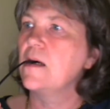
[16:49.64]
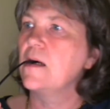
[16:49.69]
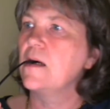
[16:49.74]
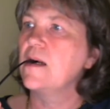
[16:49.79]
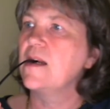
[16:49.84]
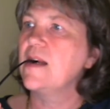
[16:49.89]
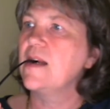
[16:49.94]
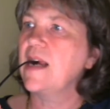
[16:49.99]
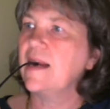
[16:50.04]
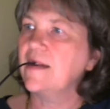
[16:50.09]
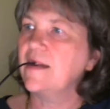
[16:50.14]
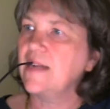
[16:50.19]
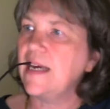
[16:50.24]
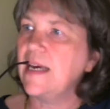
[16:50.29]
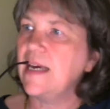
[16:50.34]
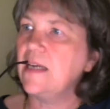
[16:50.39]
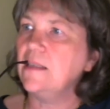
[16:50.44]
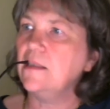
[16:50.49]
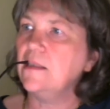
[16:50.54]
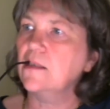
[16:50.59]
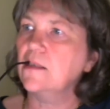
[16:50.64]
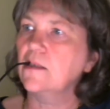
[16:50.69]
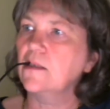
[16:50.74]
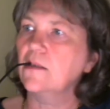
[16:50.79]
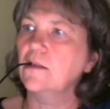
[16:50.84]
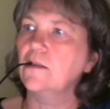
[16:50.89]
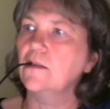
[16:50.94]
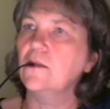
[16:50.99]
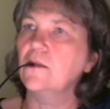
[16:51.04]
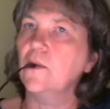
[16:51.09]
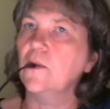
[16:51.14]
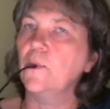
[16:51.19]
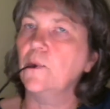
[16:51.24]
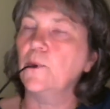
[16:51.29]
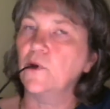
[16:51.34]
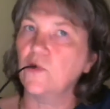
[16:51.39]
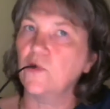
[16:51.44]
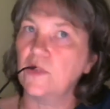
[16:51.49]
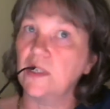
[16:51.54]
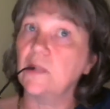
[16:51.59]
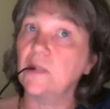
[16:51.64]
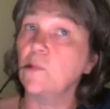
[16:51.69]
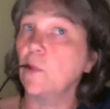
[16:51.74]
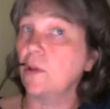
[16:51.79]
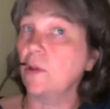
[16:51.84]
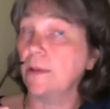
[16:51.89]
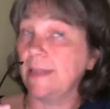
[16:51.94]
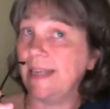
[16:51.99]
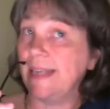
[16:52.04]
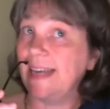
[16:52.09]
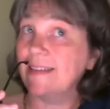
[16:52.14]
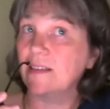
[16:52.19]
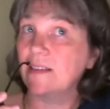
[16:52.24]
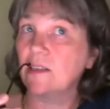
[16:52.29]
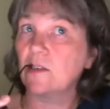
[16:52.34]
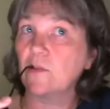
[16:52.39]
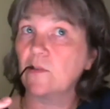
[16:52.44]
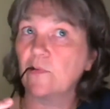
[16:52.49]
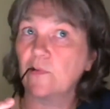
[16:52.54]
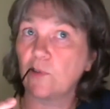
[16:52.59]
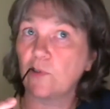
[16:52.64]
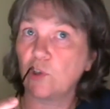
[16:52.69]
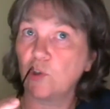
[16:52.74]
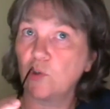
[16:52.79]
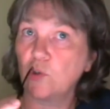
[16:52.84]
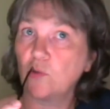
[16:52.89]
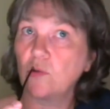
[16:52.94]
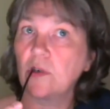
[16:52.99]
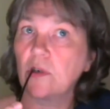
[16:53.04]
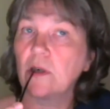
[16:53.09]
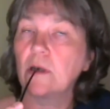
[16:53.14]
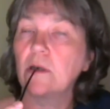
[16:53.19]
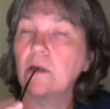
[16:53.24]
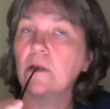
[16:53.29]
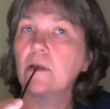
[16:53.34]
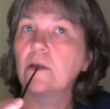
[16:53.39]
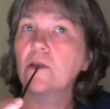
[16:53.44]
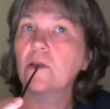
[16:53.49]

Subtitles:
dictates the process model, yes, for sure.